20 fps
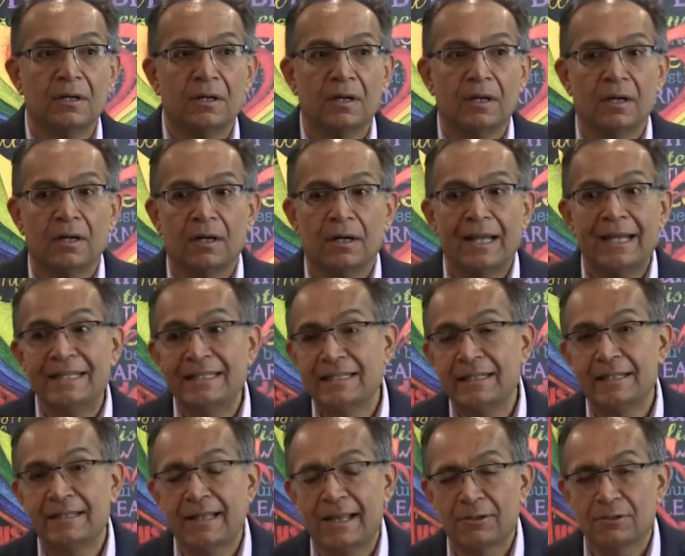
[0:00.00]

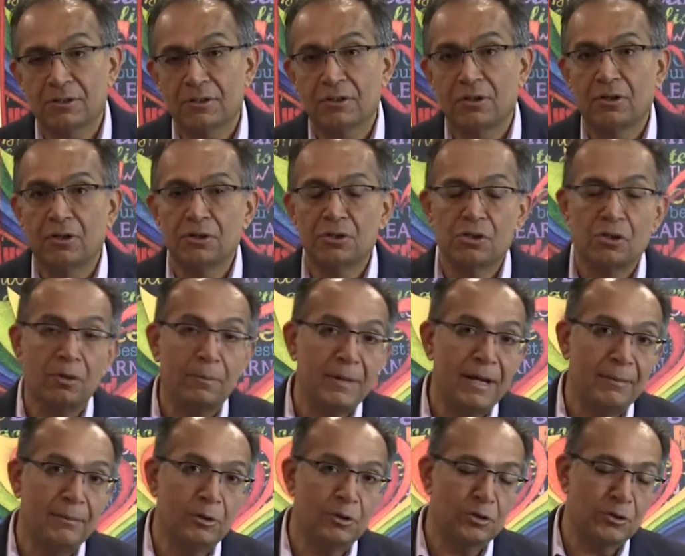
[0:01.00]
$18,000, you'll
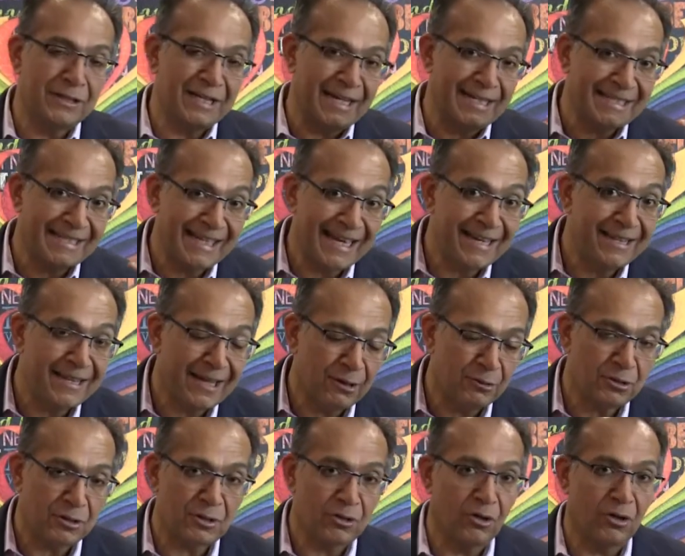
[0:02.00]
be able to take
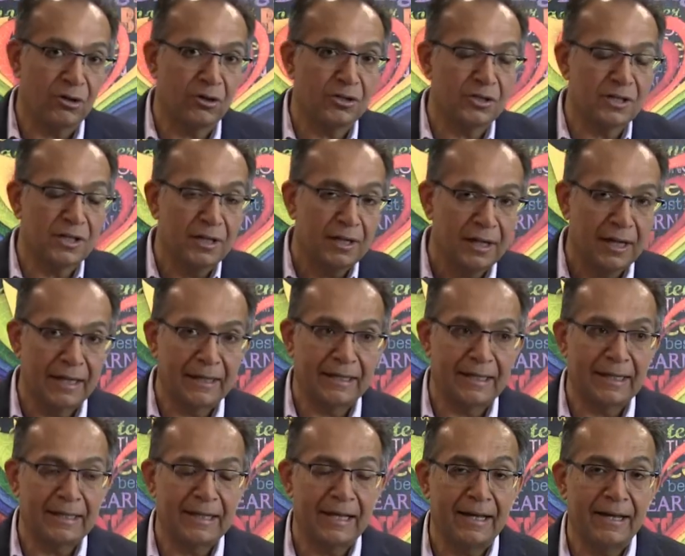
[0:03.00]
$10,000 and
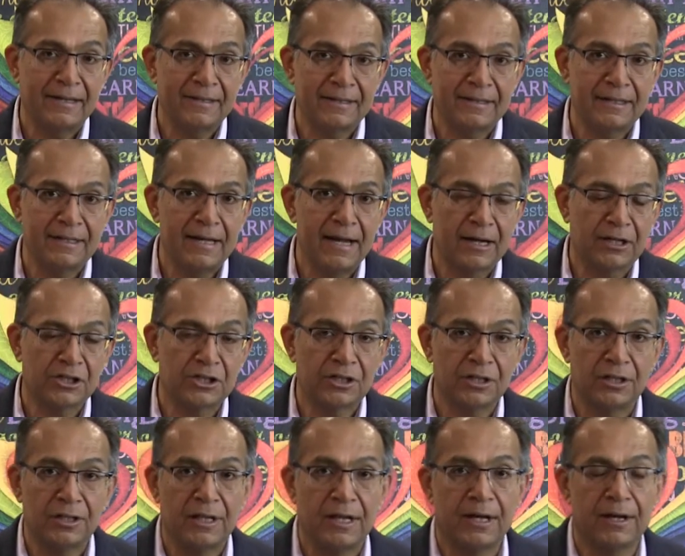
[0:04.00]
get that as a
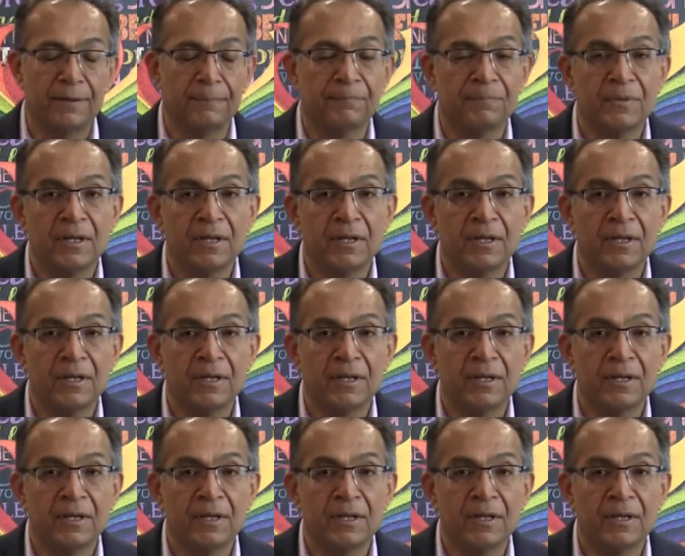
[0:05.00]
deduction there.